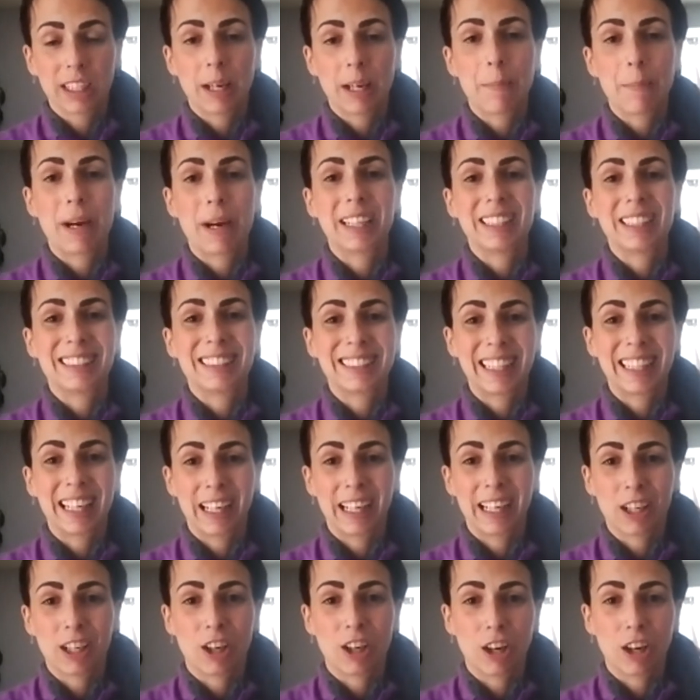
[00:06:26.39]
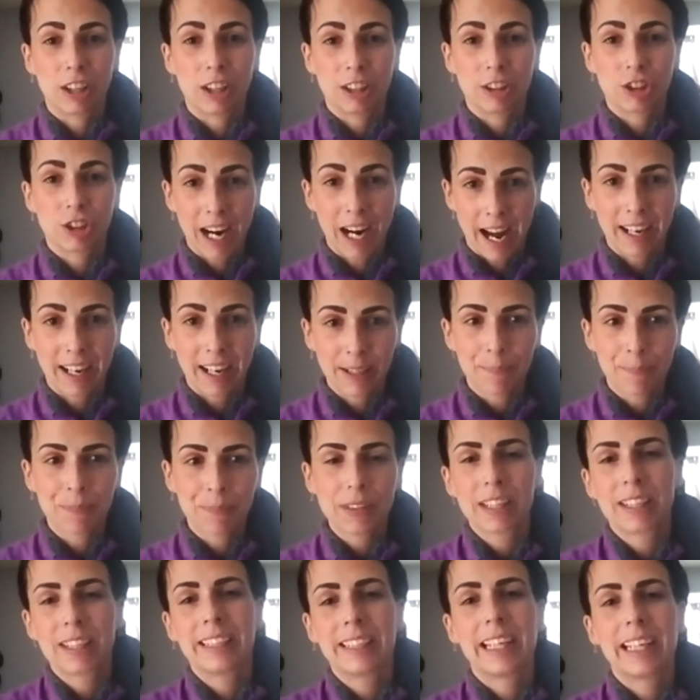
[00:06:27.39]
Am I staying on track?
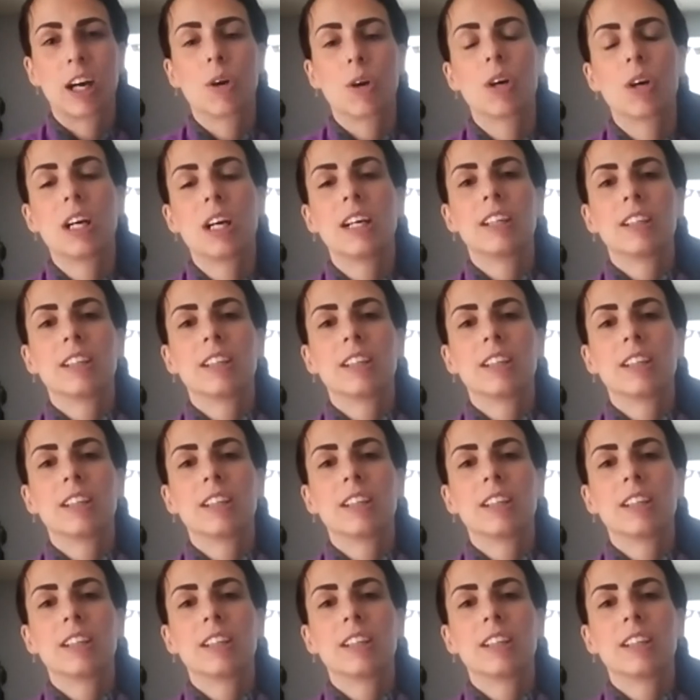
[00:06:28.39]
Now,